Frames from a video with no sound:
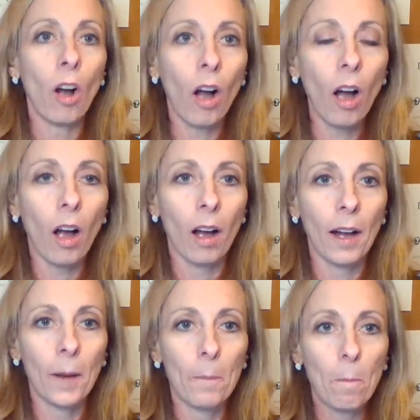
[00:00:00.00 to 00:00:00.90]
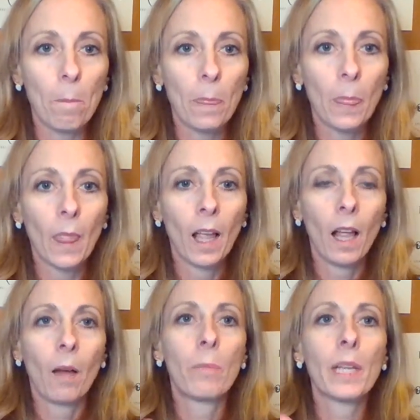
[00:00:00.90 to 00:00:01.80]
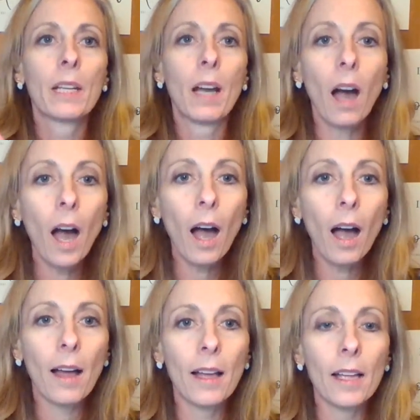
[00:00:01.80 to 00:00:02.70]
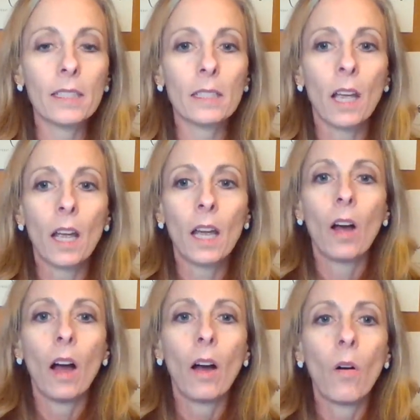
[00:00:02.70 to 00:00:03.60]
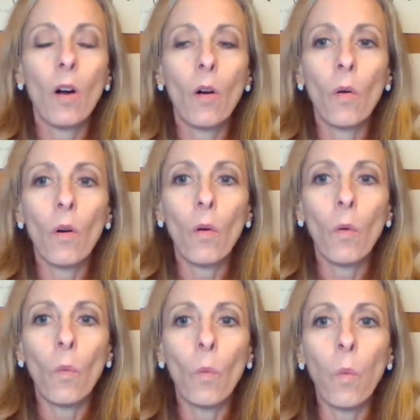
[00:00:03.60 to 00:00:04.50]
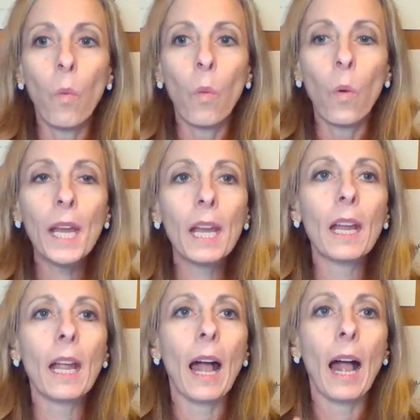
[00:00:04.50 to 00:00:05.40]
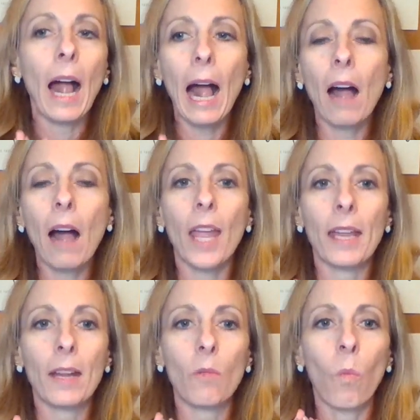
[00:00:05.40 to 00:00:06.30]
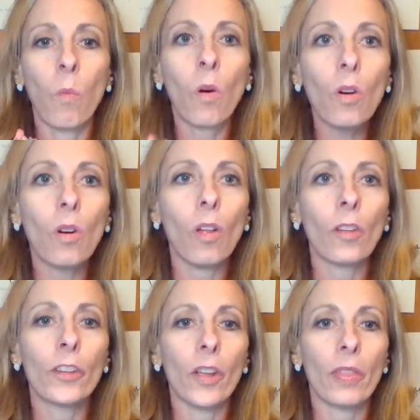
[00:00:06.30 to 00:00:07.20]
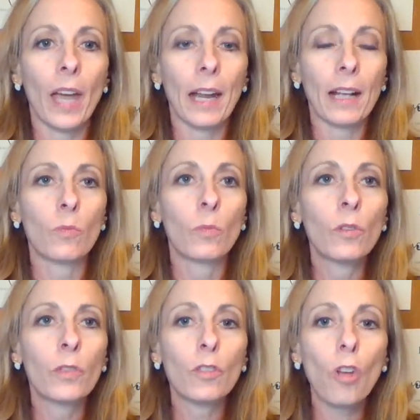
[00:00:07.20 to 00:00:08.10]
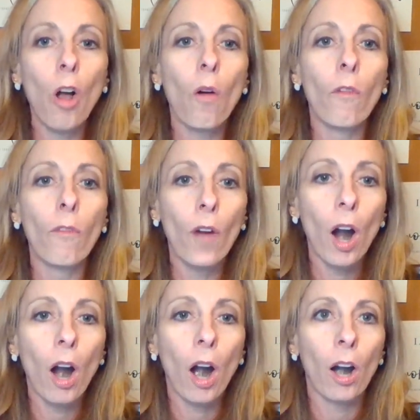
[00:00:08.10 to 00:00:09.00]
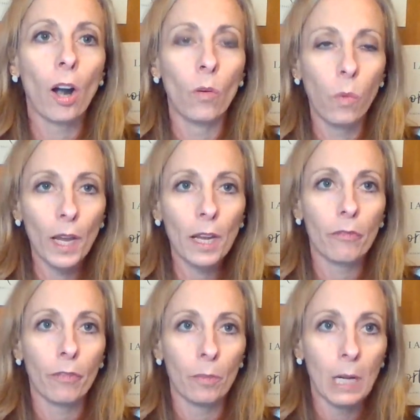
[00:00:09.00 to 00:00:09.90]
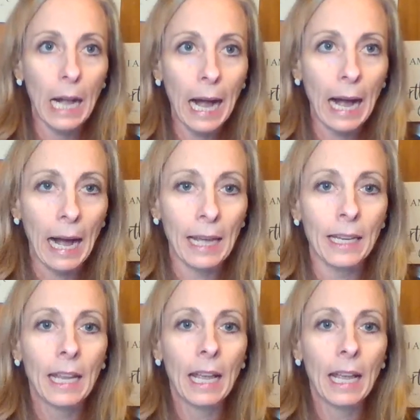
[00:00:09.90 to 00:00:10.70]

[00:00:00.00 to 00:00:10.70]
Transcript: on because we have a world that has moved so far away from God